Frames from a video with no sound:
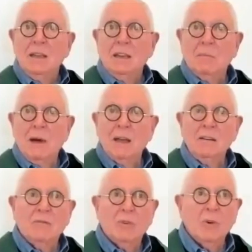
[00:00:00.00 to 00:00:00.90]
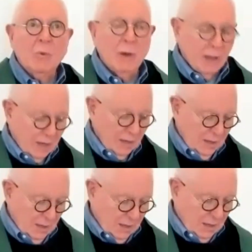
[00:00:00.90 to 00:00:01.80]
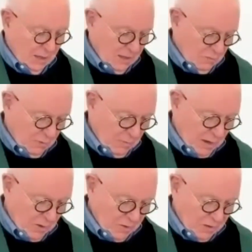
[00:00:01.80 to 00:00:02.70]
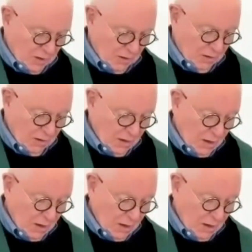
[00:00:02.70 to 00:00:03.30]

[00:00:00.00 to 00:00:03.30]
in a mindful way that is what matters here.